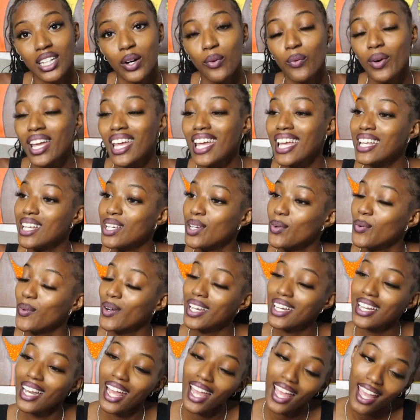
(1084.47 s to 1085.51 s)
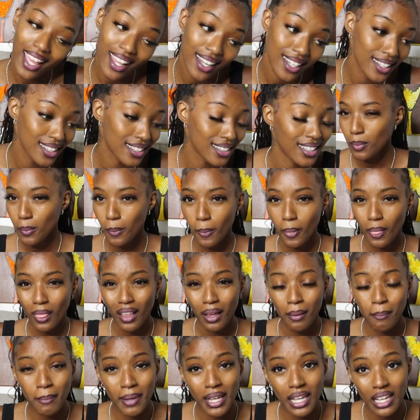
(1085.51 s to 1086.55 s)
We ain't doing that.
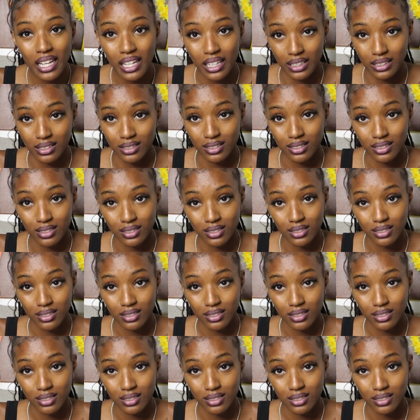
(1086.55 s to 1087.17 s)
Men